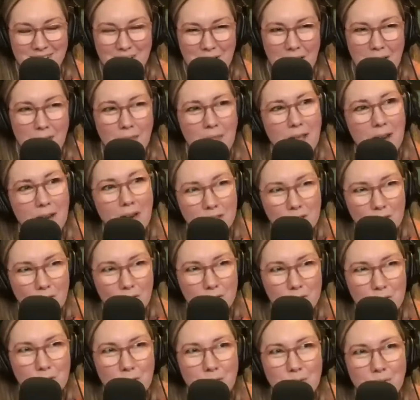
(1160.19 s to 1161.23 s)
And then it's
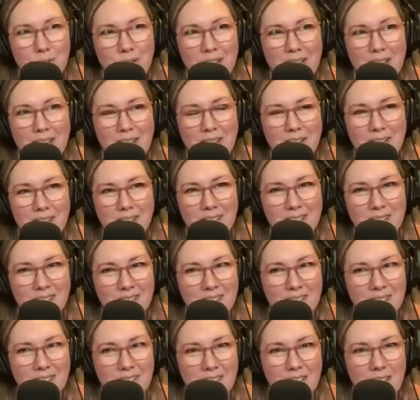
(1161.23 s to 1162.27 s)
also like
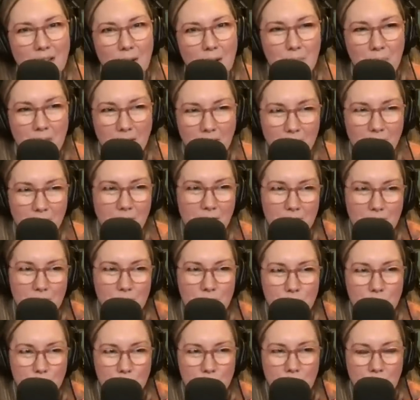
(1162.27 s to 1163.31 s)
a bit of
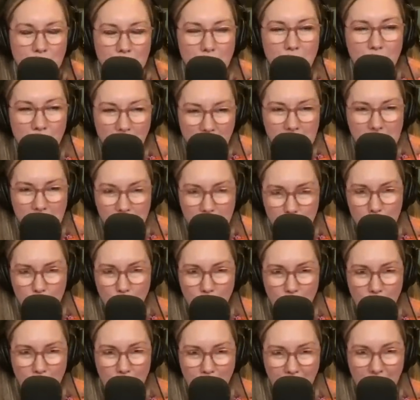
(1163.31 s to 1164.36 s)
his, some of it's his
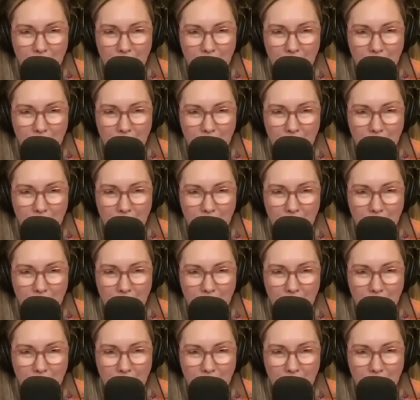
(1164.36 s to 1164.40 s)
story.